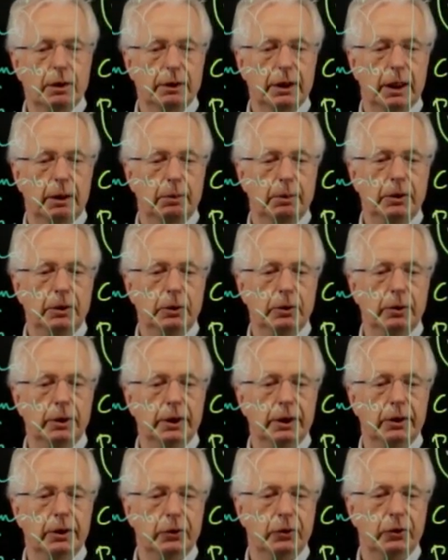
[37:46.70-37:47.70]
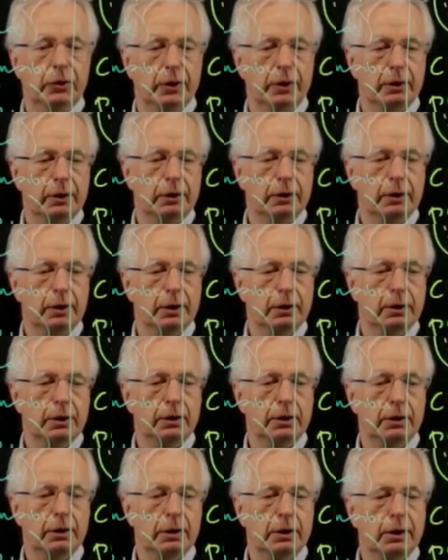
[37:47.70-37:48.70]
Wx
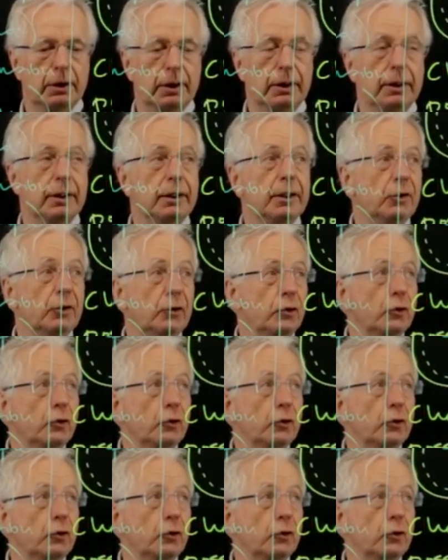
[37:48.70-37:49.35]
is